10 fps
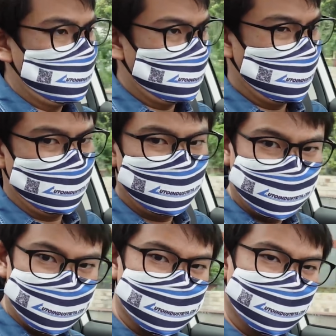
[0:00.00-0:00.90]
But if
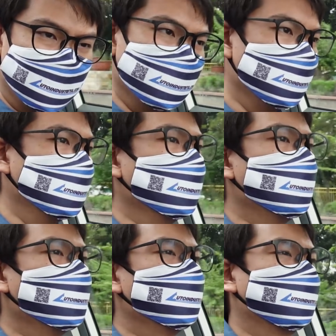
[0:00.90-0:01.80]
there's another thing
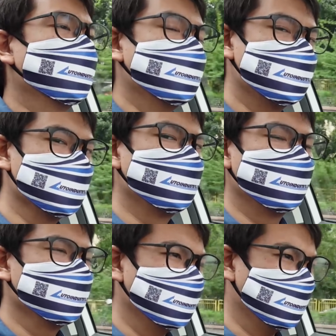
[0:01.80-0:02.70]
I would like
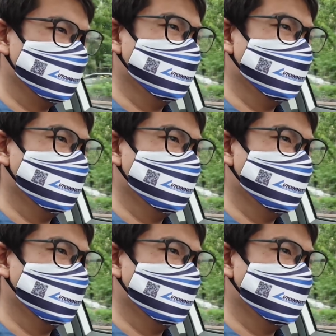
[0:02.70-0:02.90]
Subaru to